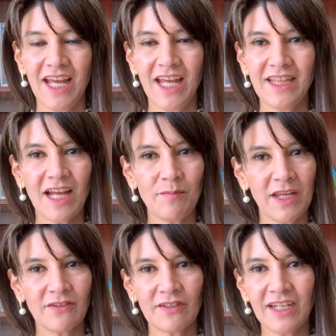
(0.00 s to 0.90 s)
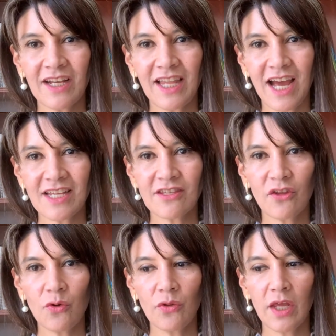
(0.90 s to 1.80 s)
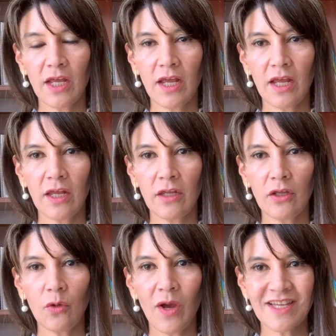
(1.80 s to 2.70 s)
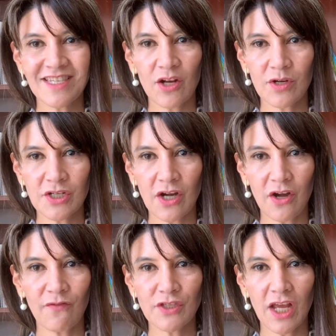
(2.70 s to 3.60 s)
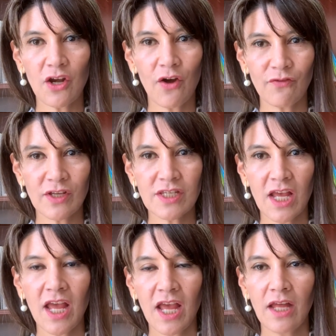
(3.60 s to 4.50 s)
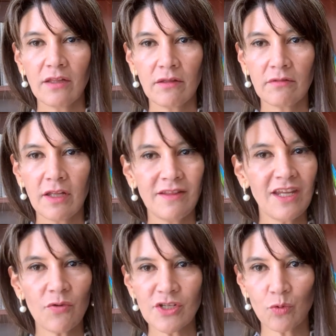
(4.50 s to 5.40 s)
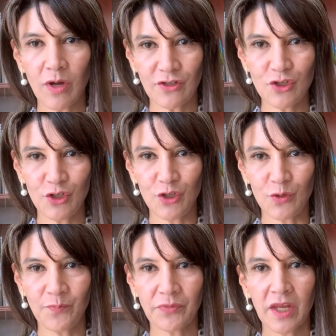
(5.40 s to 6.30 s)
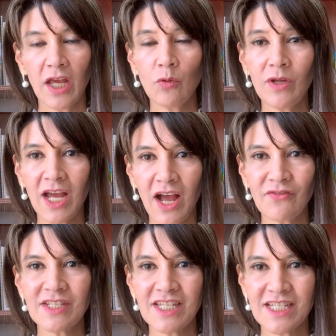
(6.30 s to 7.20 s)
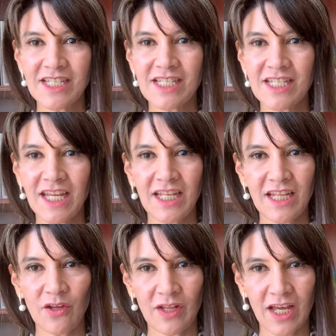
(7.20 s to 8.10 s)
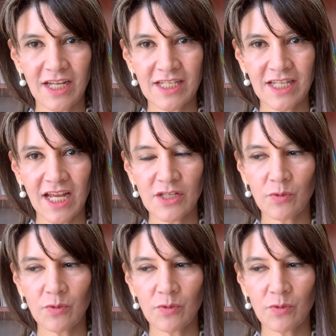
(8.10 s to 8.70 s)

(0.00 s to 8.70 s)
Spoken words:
That means legalized through the U.S. Secretary of State office, the nearest one to you. And we have assistants in the United States.